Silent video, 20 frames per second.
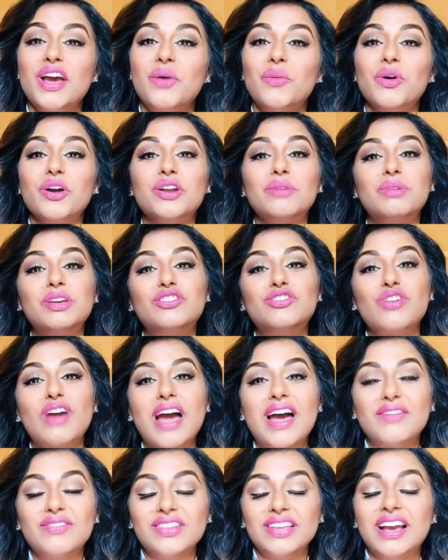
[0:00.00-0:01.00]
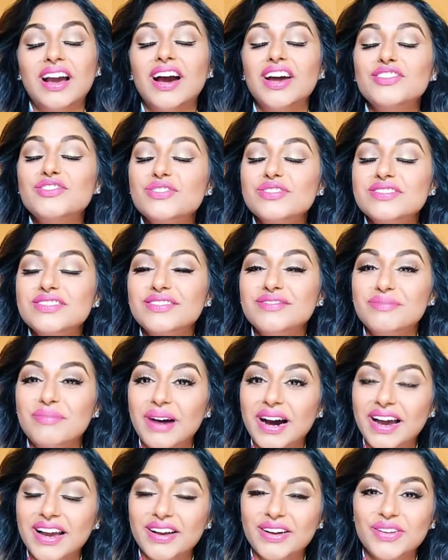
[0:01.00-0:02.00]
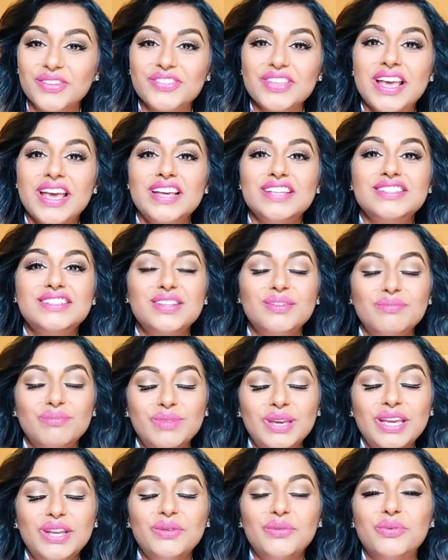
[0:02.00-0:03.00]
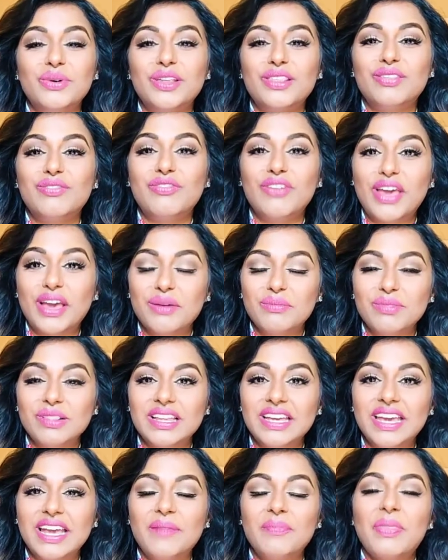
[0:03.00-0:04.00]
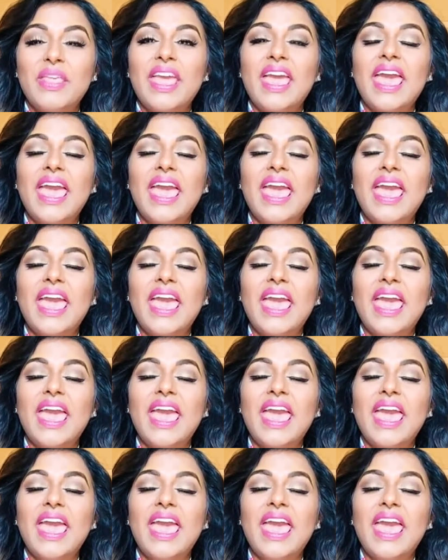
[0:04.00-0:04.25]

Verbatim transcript: we're going to be traveling hundreds of miles to meet with family.